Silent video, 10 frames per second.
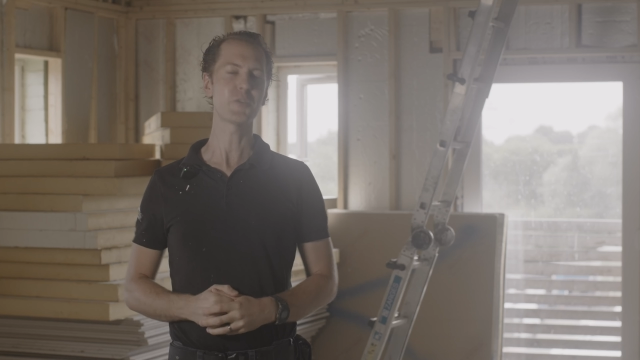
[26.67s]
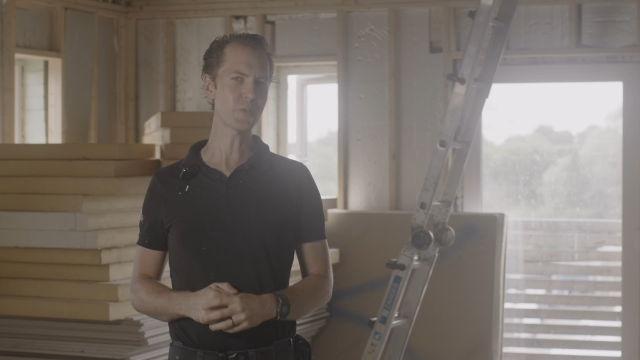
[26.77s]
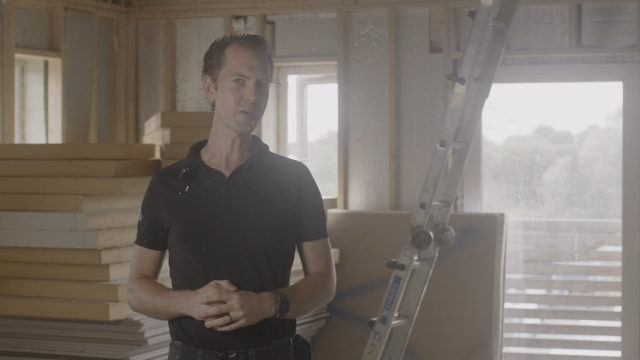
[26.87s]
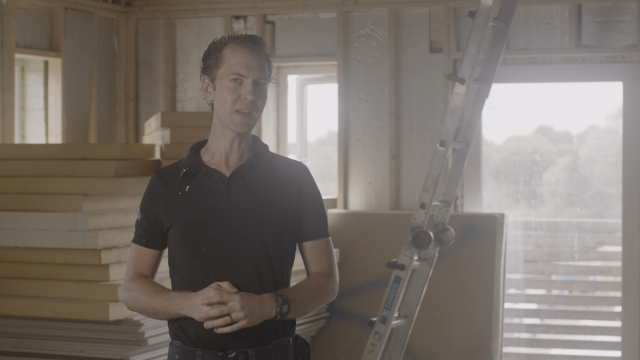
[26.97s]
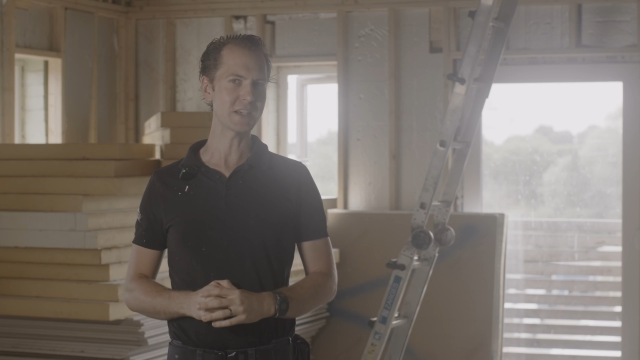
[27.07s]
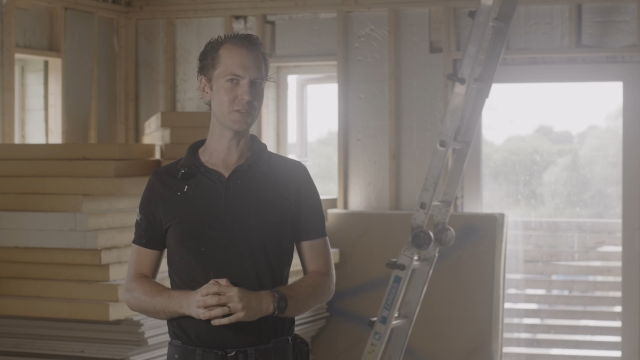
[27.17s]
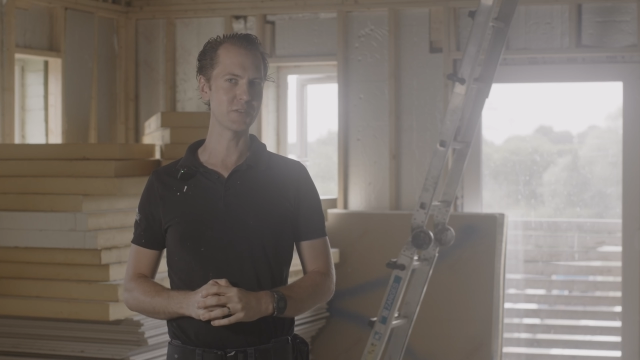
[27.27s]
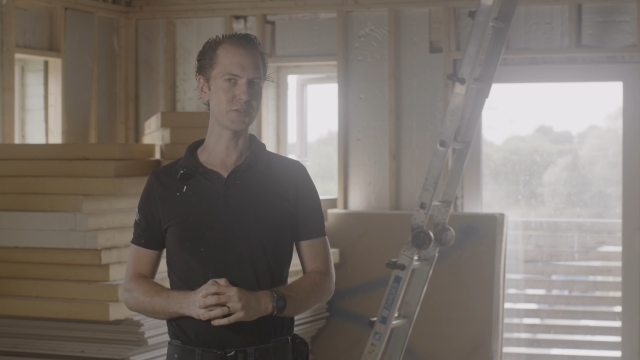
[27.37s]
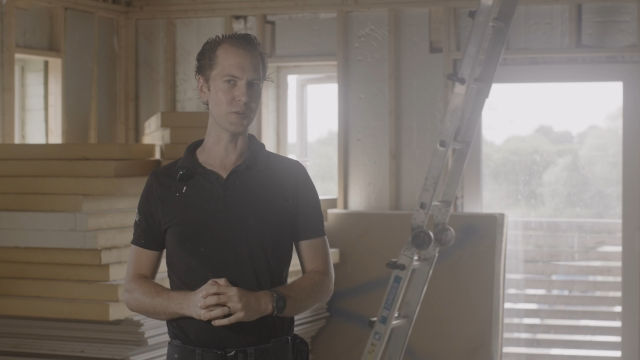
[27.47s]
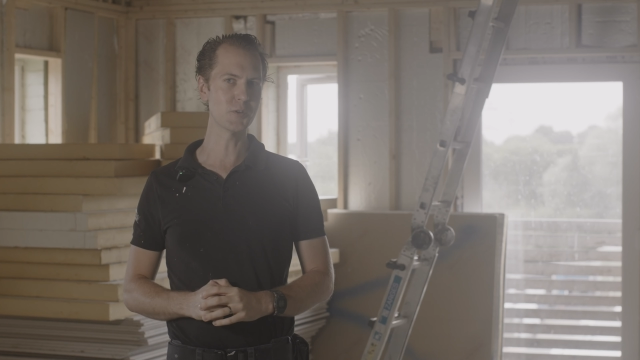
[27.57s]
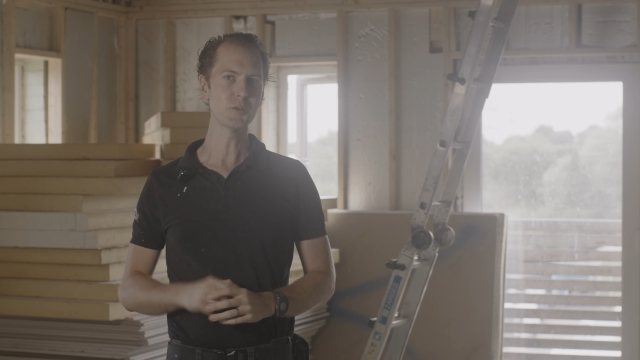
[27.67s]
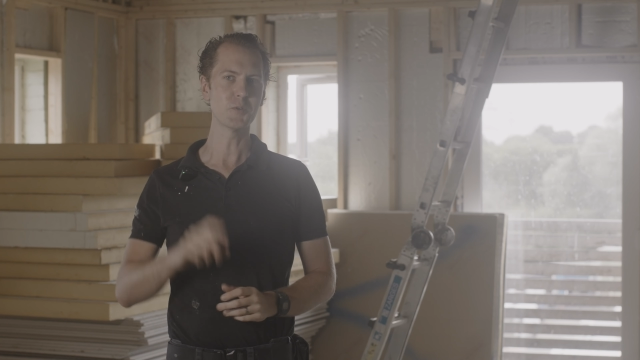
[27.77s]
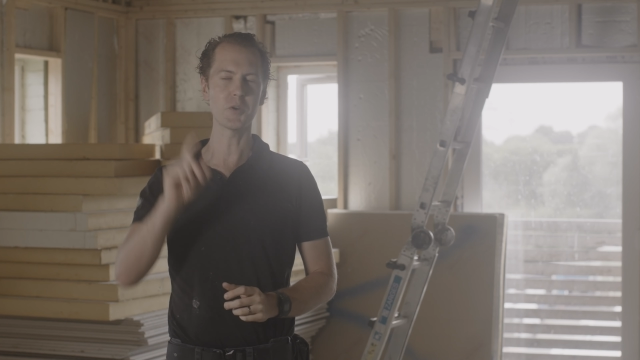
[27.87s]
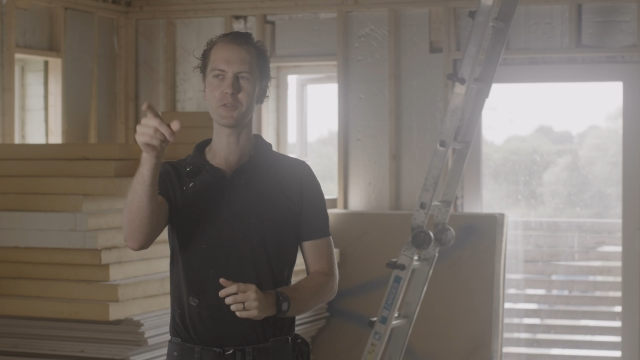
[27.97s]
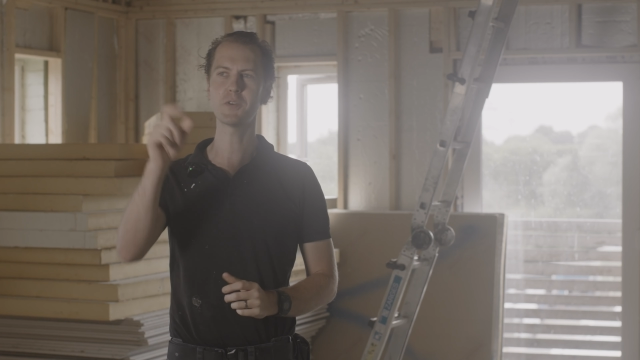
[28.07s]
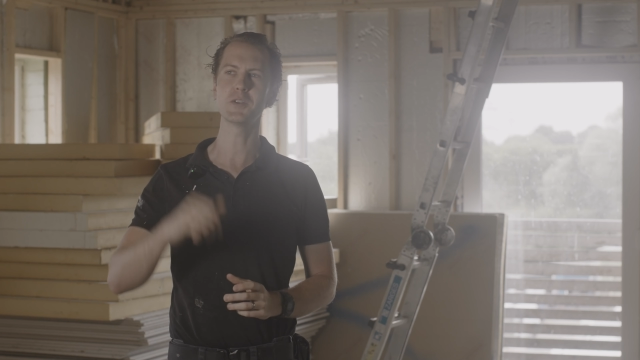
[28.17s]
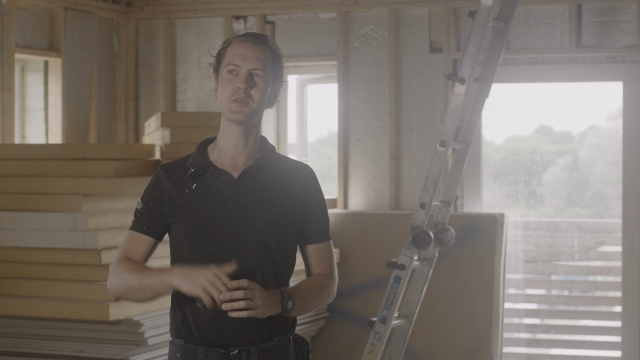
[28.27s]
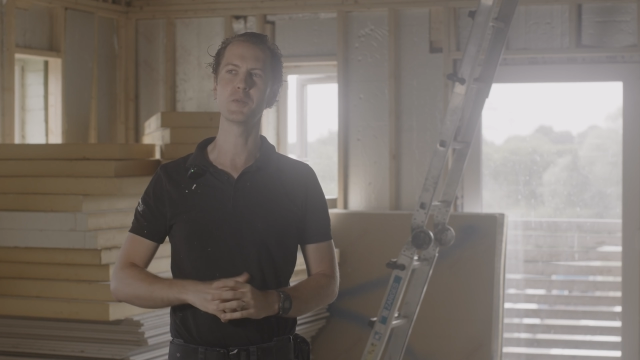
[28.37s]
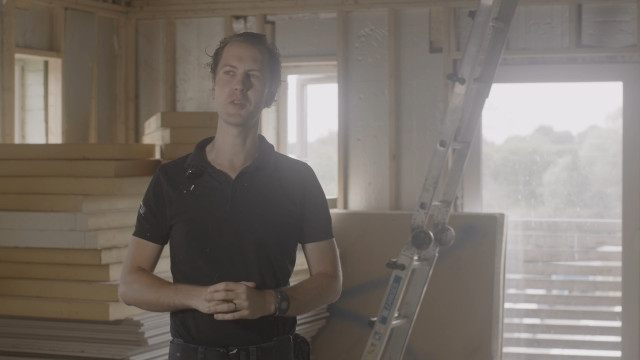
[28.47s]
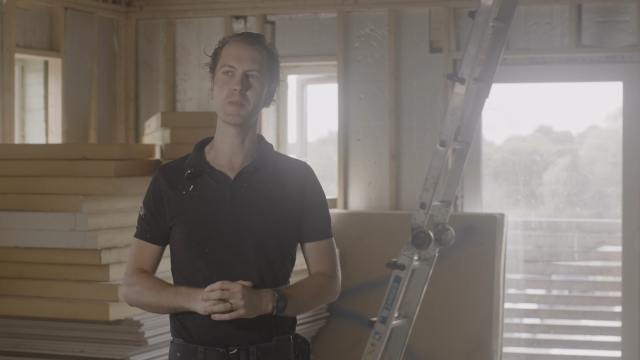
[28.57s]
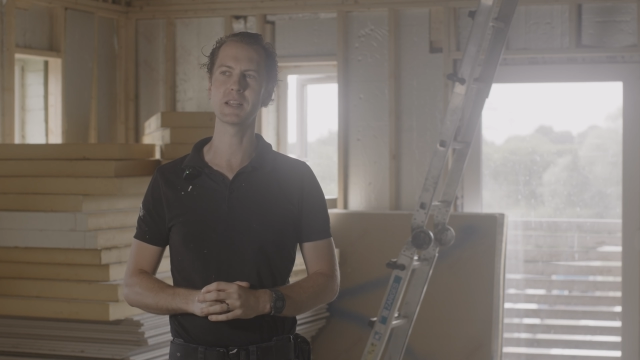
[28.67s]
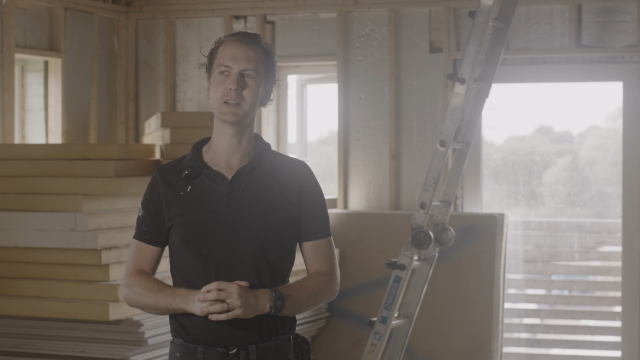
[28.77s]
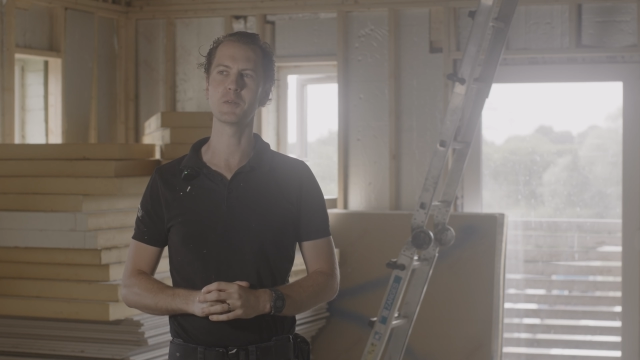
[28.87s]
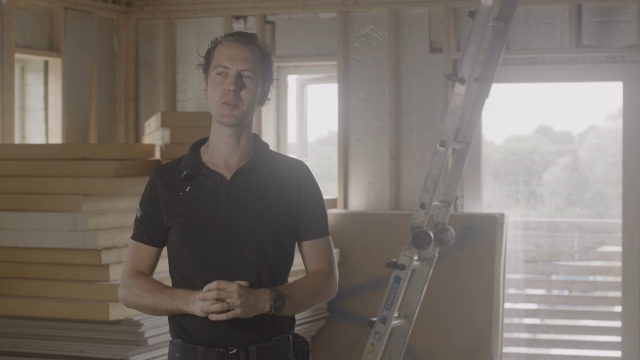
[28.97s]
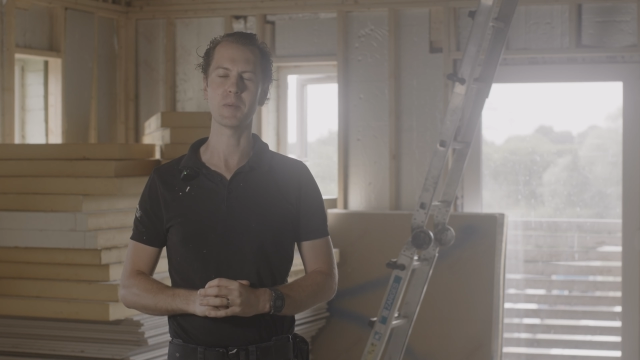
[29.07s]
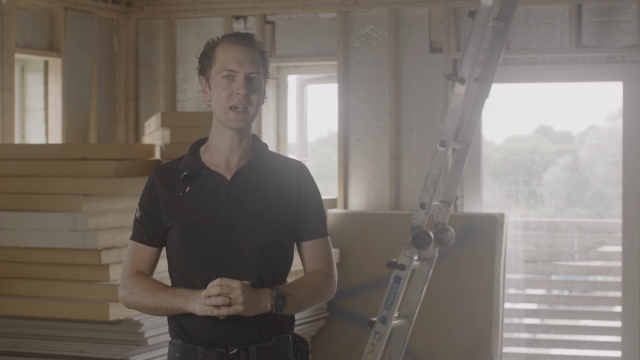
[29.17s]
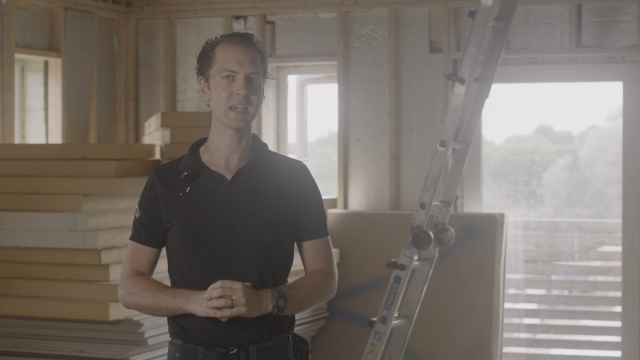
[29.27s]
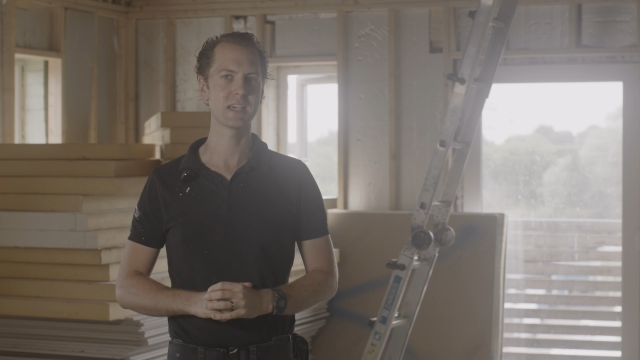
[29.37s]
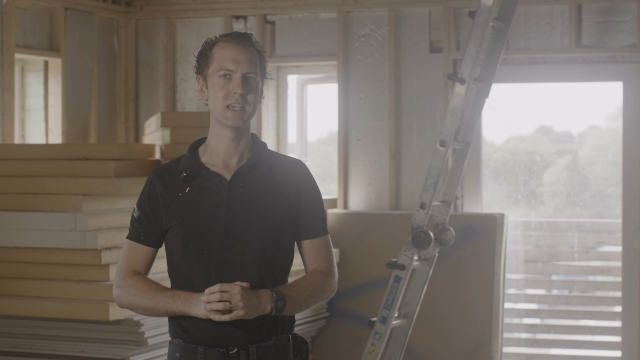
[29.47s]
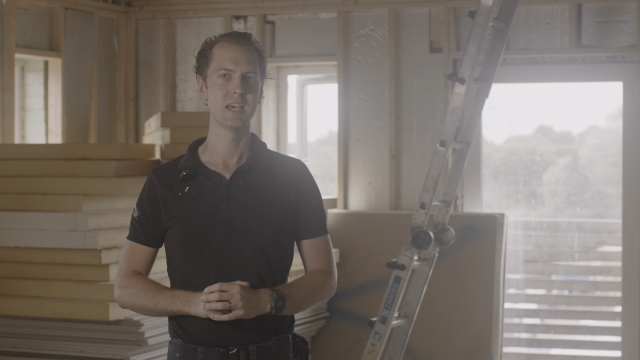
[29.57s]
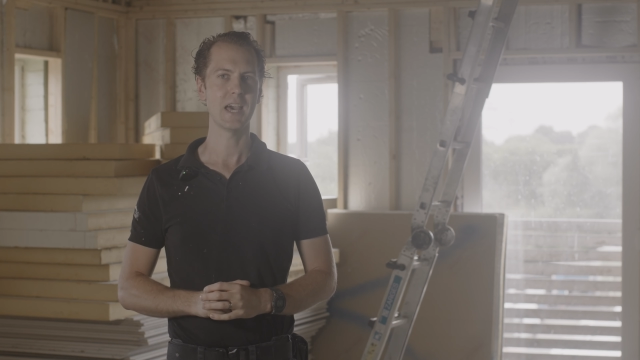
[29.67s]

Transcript: three flats on this floor, one at the front, one at the middle, one at the back.